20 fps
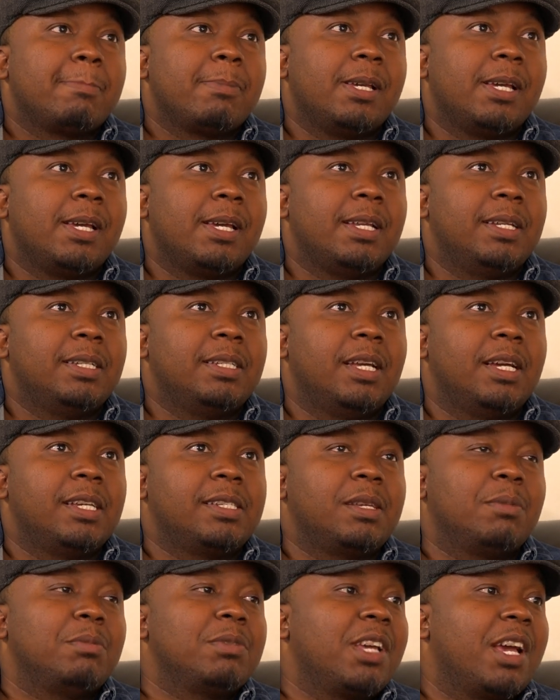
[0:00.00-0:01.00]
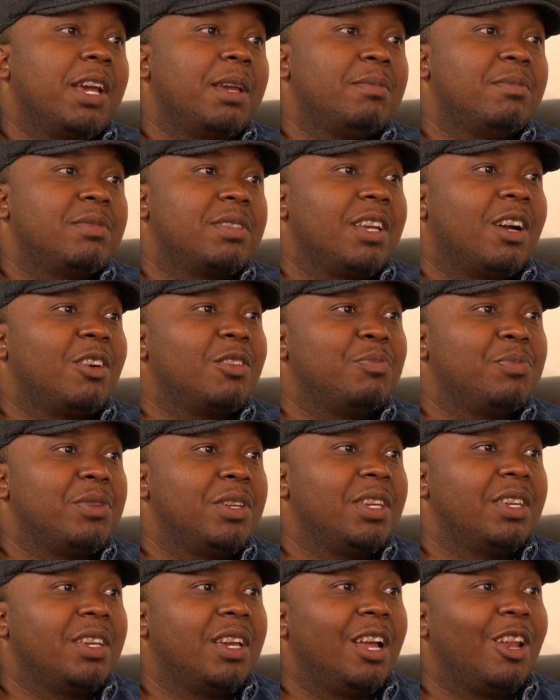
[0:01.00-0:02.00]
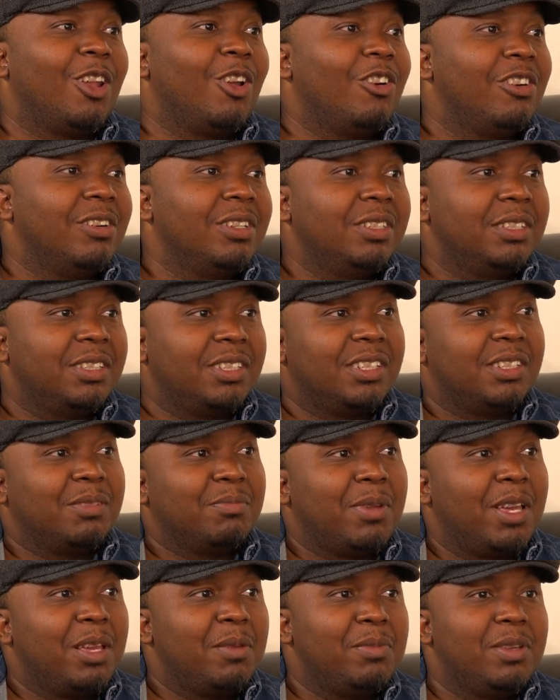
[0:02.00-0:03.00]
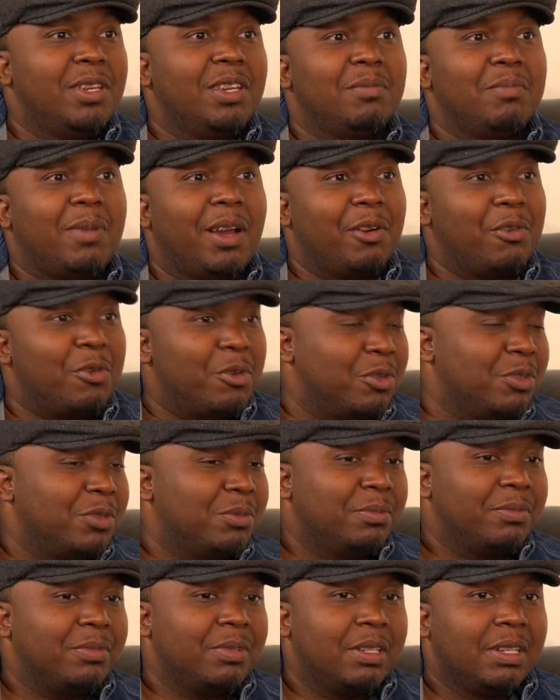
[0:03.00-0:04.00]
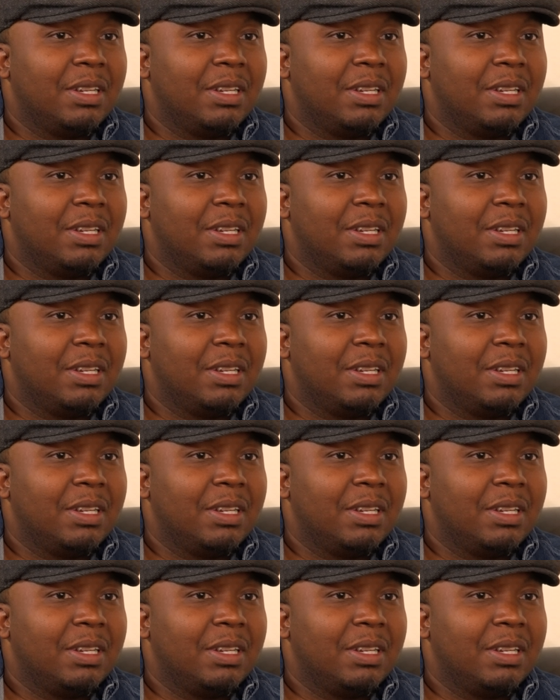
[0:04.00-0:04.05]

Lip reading: And sometimes I'll be alone, maybe in my room,